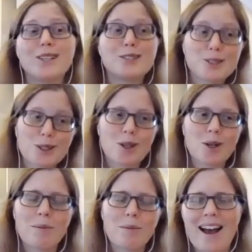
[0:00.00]

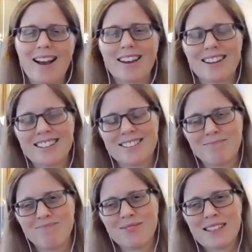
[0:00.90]
circle back
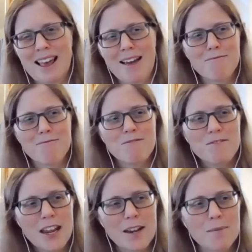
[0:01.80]
to that
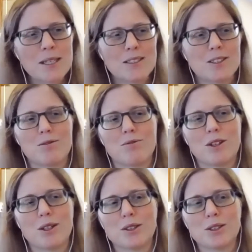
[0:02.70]
famous
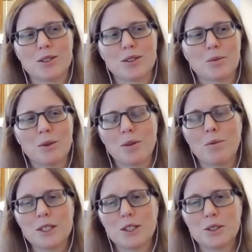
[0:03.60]
verse with
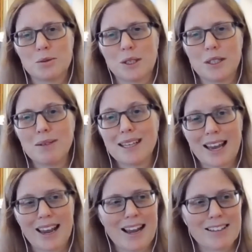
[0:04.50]
which we
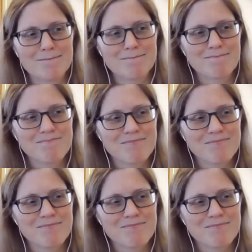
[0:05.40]
began.